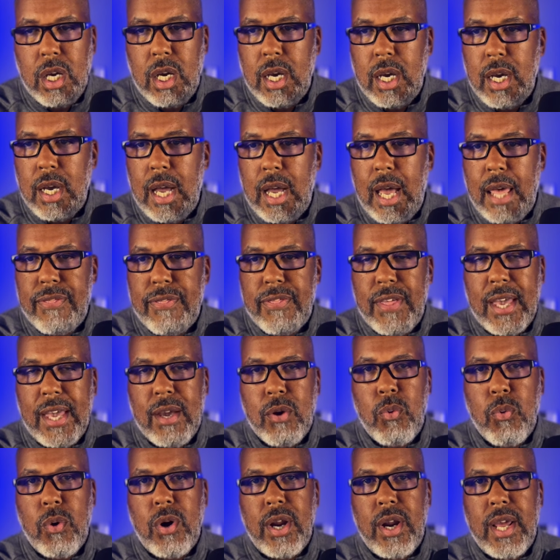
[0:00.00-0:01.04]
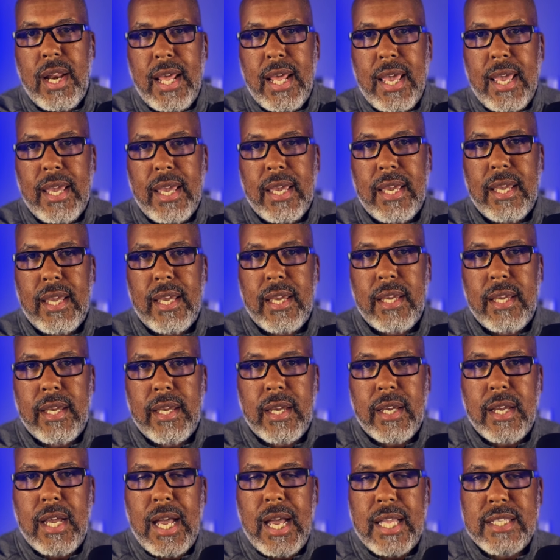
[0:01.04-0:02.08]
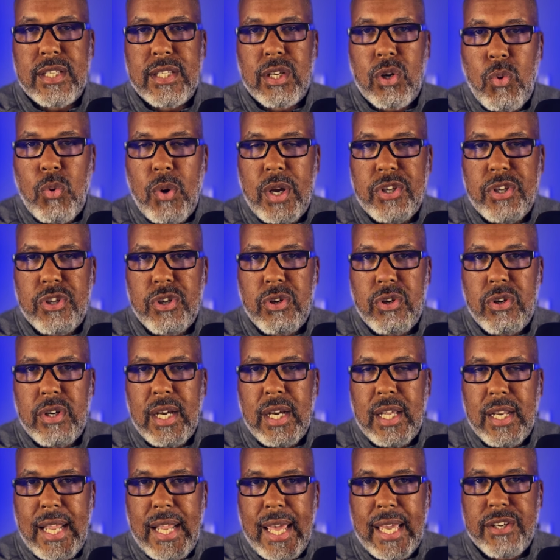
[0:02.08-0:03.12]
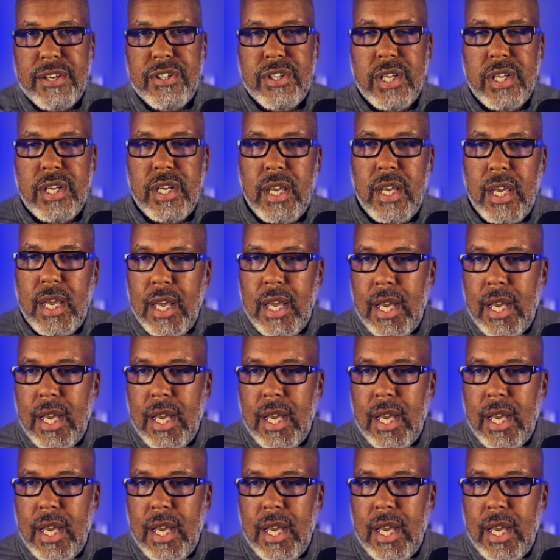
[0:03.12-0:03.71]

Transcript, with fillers: Uh, I think we're in a consequential election.